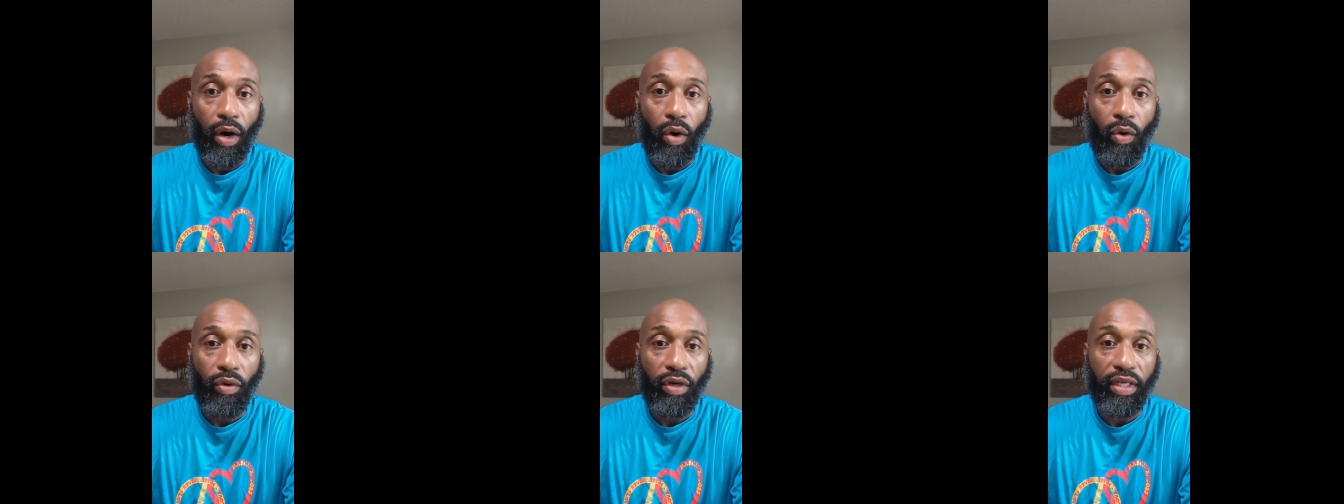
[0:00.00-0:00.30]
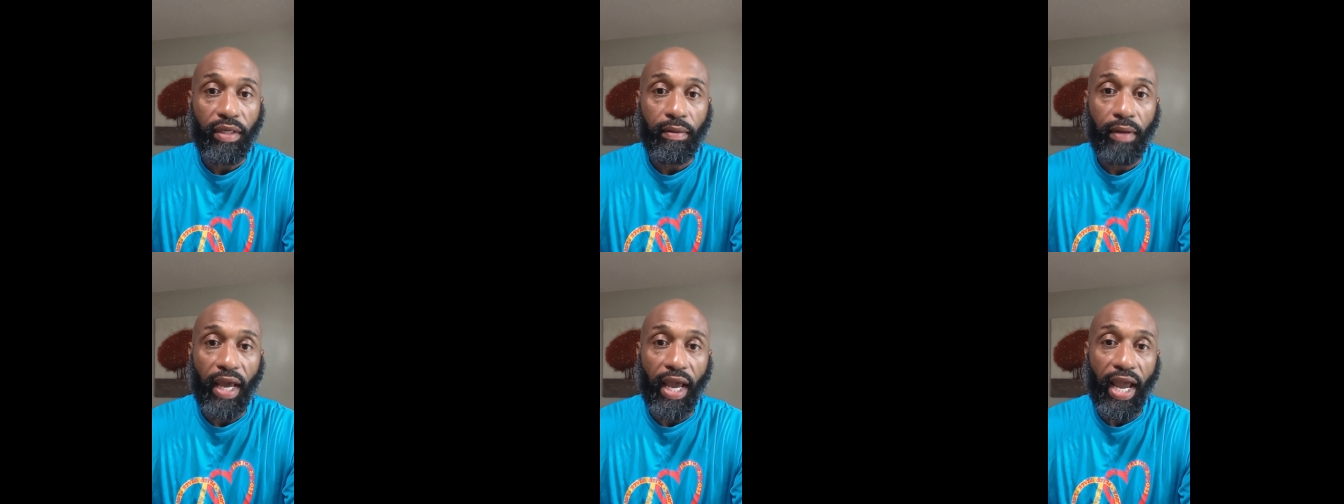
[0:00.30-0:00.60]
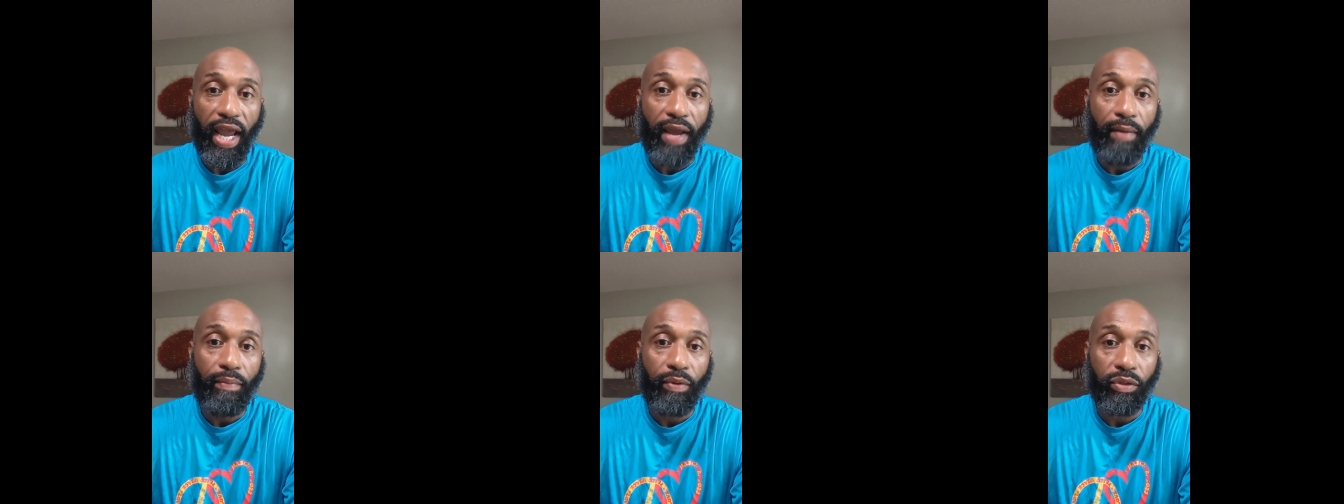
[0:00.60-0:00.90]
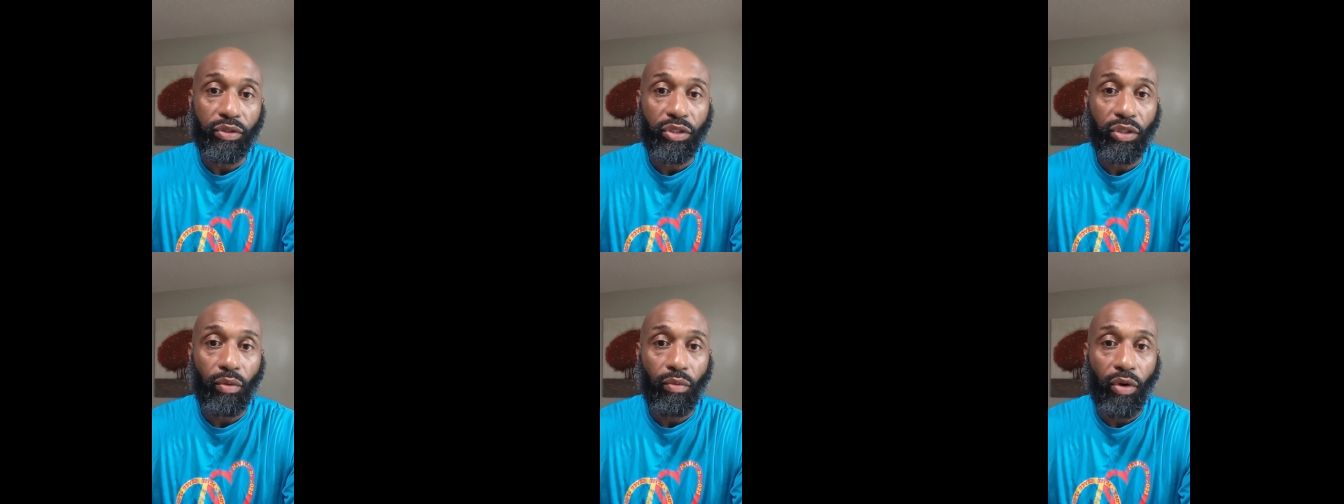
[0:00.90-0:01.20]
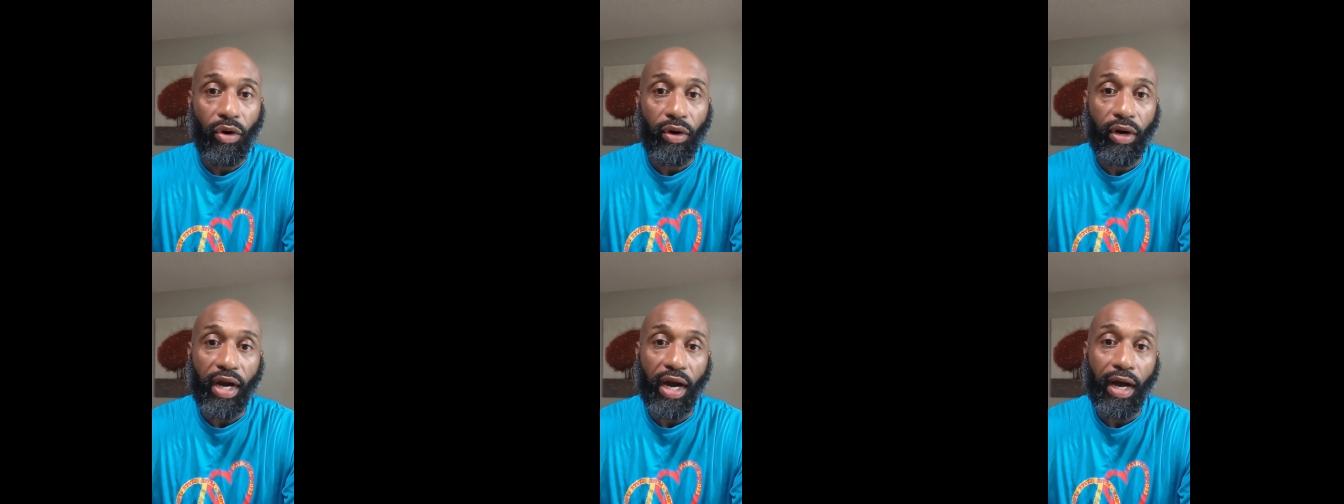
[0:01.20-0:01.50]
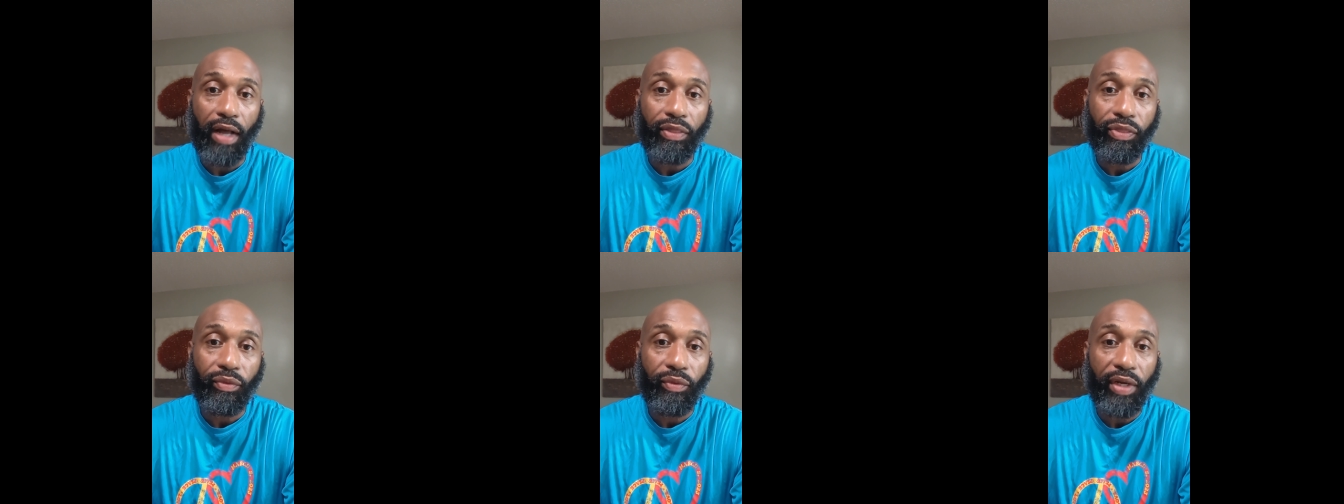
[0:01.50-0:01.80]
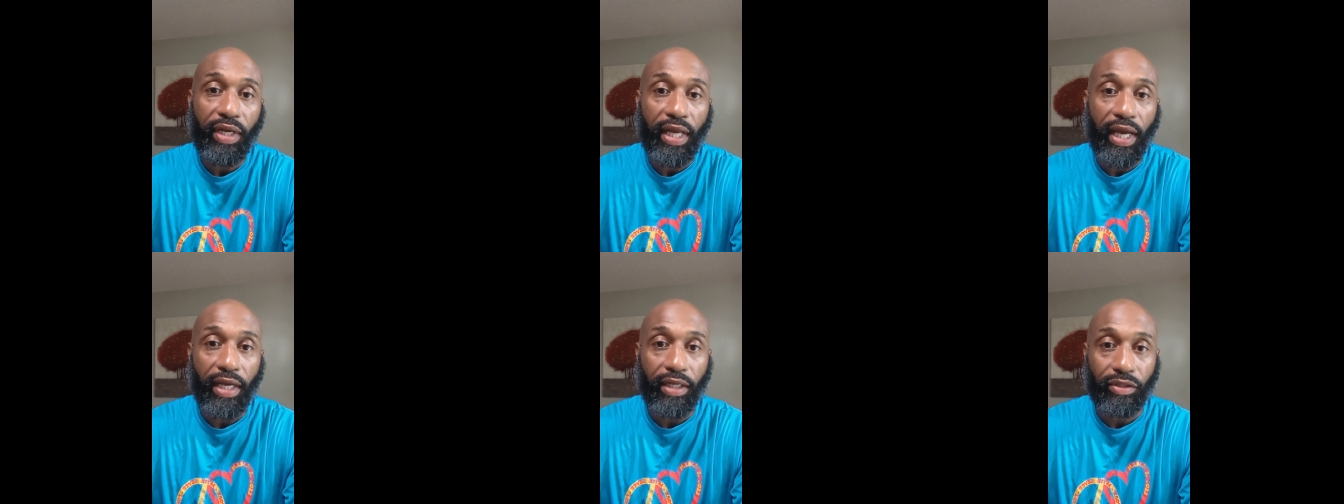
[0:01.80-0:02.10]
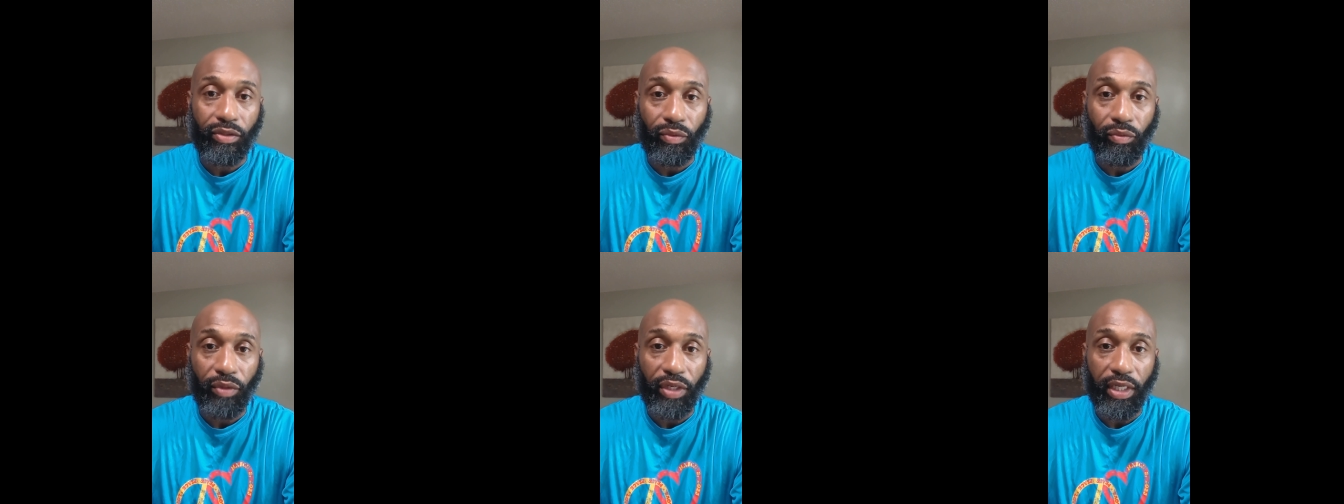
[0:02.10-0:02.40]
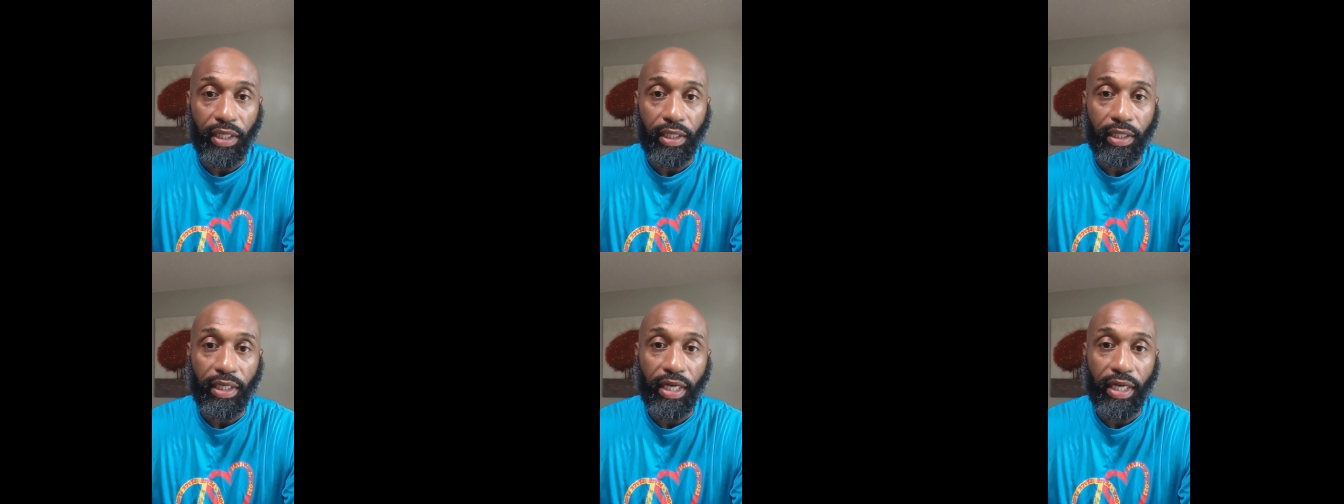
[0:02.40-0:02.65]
only able to work out three days a week.